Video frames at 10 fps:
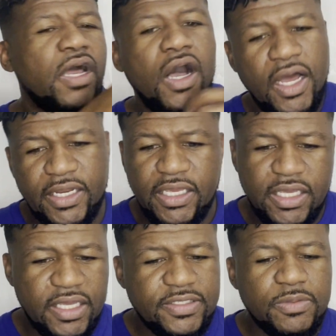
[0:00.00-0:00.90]
honey.
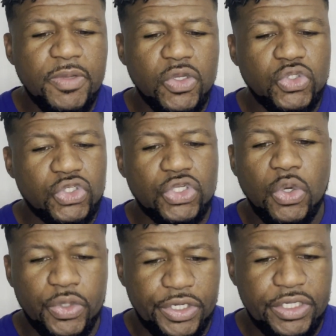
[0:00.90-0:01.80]
It smells
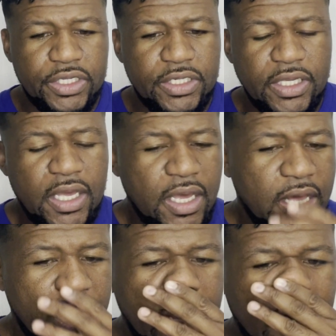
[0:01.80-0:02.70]
so good.
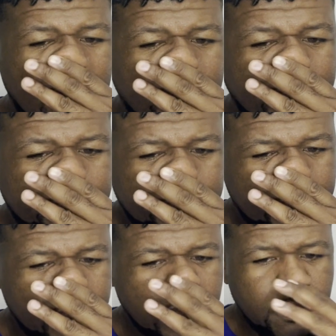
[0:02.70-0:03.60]

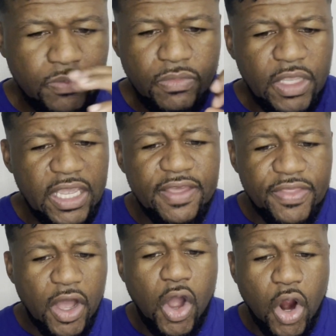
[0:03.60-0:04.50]
In
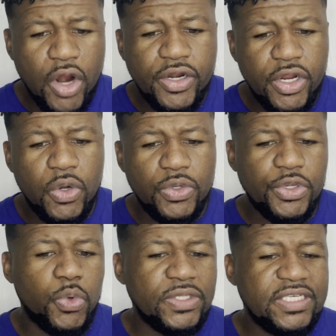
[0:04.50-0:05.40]
the heart note,
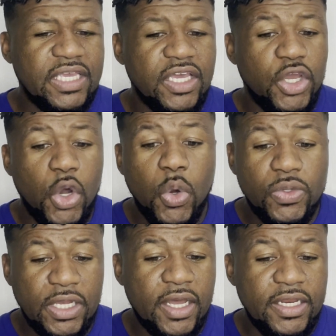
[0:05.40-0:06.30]
you're going to get
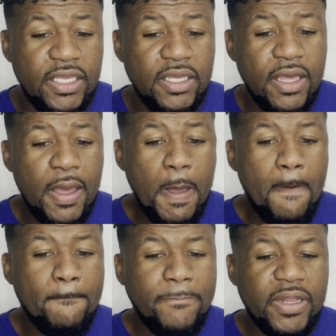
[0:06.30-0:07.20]
gold honey,
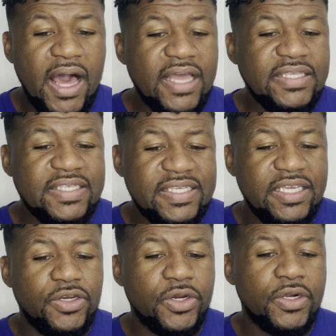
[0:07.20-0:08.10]
blonde
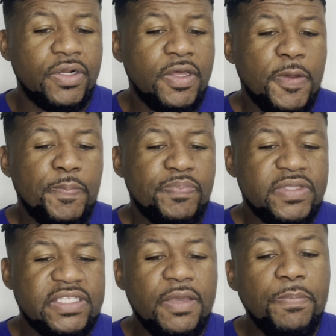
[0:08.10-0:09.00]
cedar,
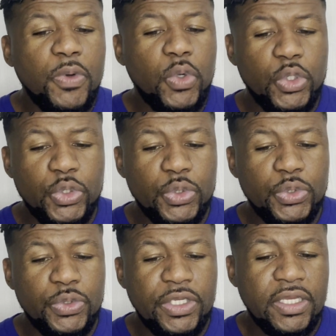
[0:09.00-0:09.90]
temple
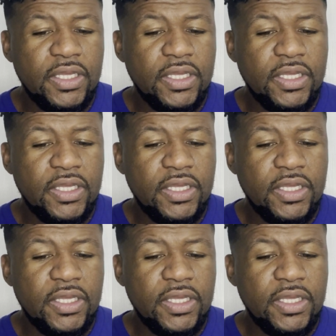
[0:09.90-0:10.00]
oud,